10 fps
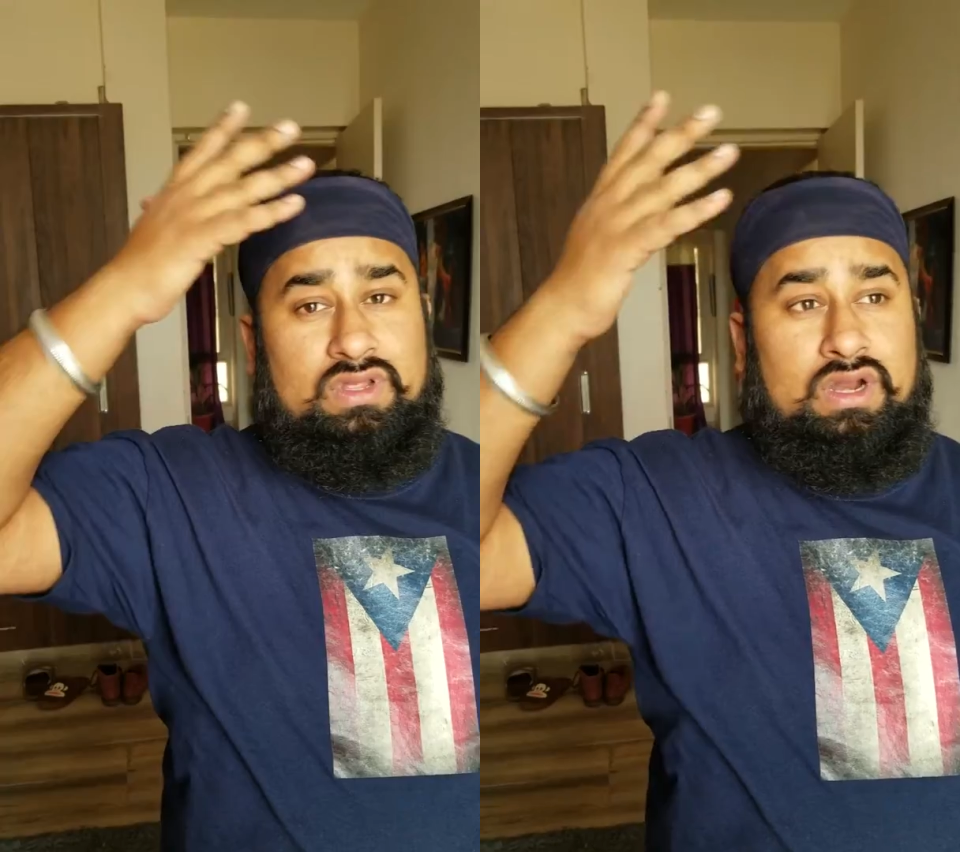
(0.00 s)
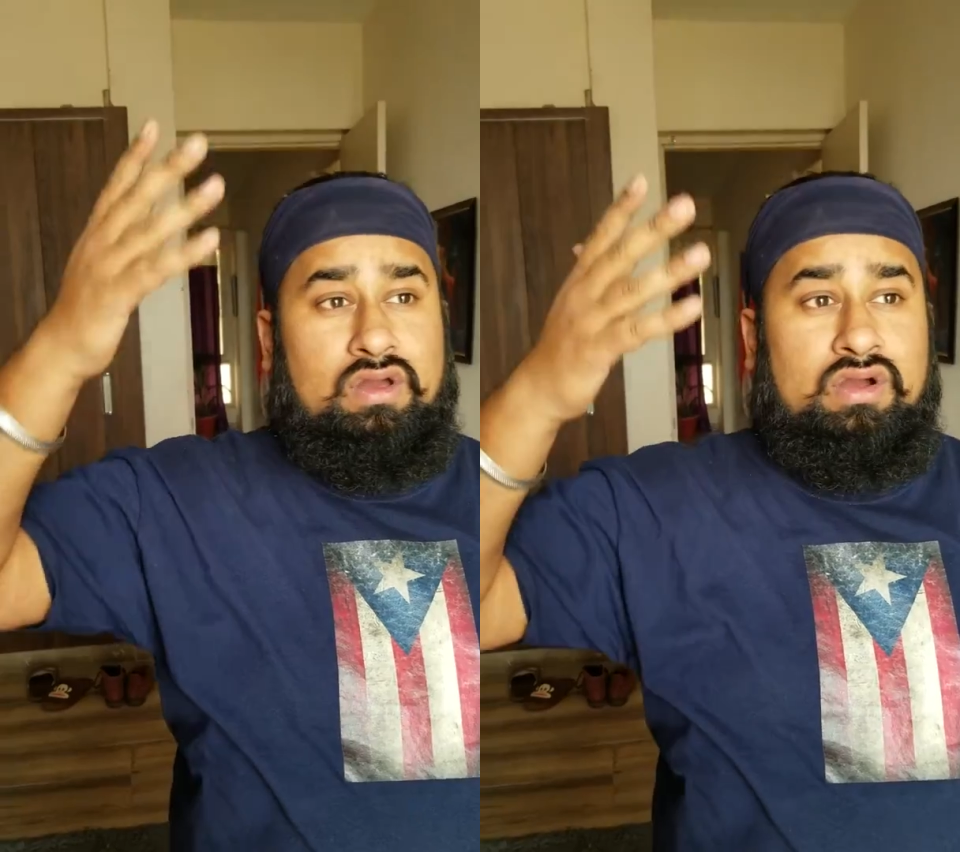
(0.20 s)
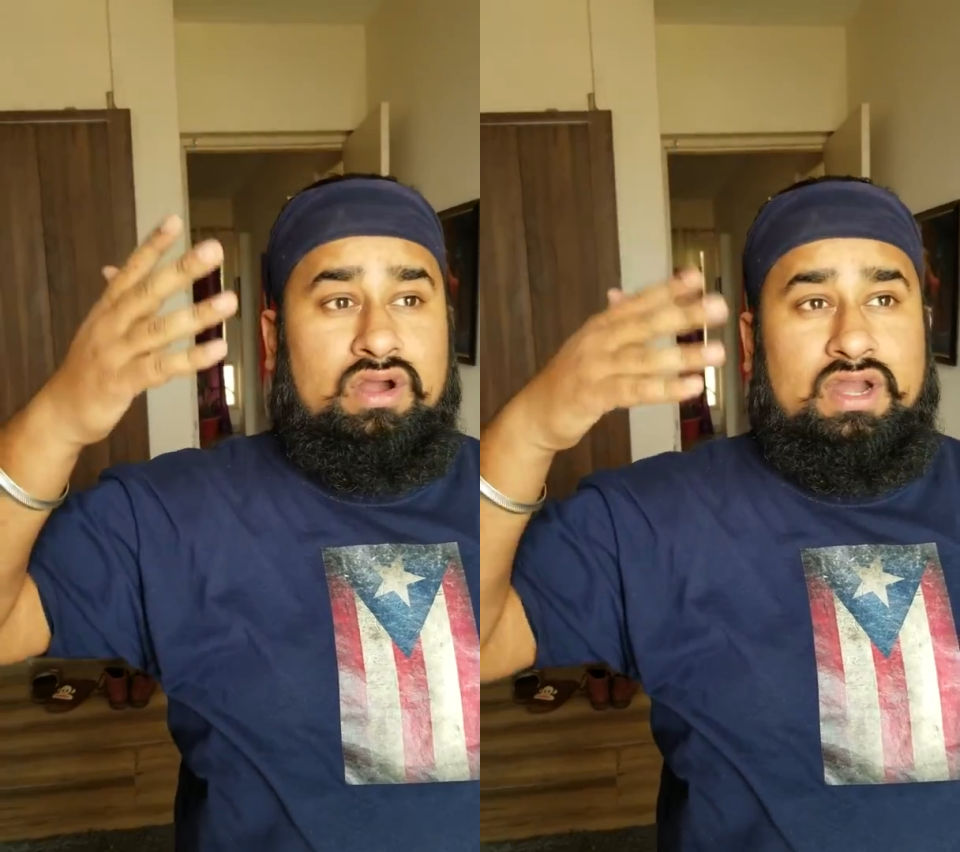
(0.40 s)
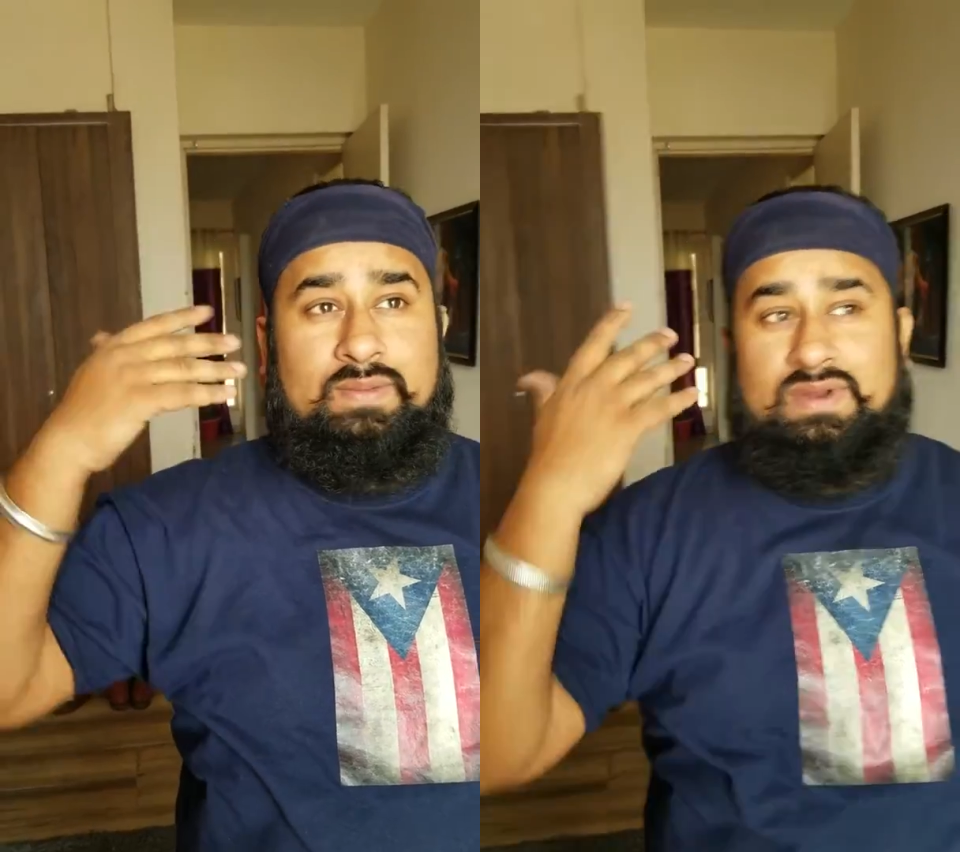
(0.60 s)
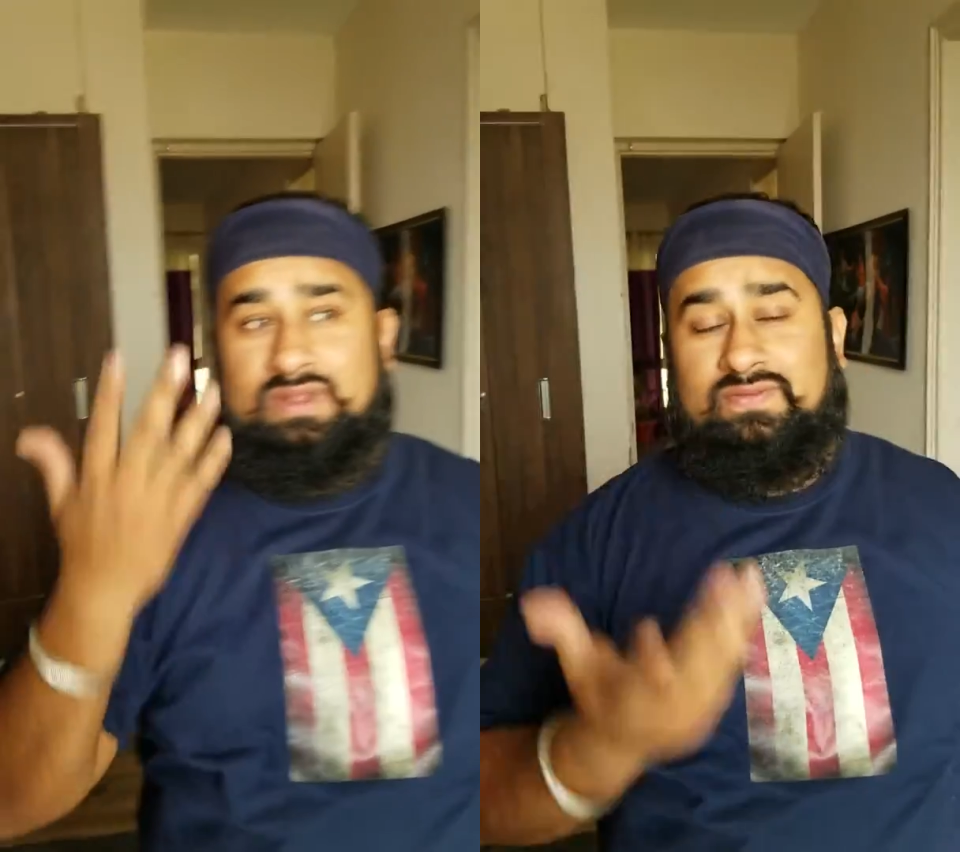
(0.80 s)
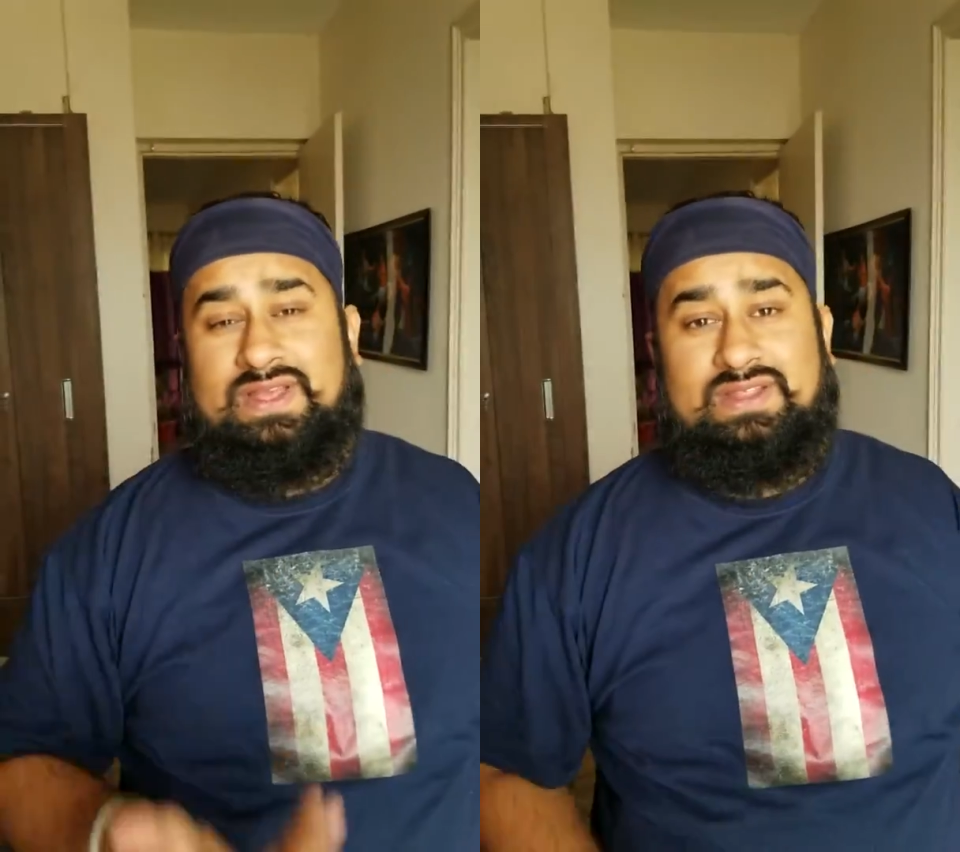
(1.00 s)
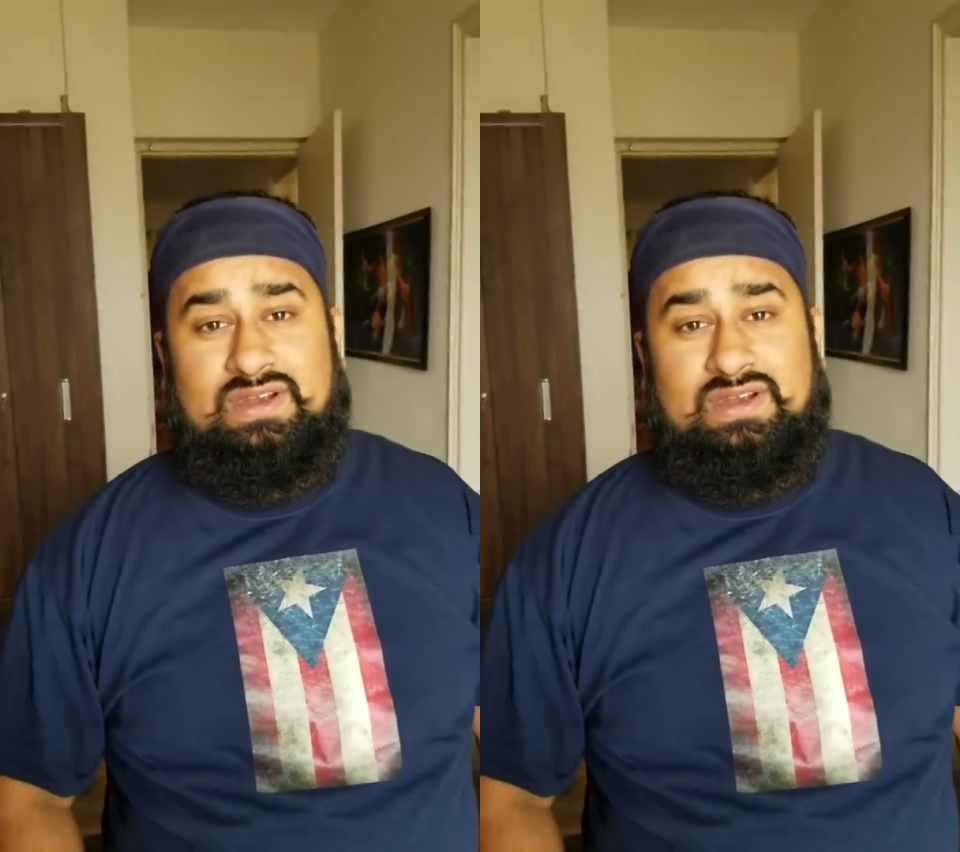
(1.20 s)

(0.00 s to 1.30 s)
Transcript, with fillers: longer time and the weather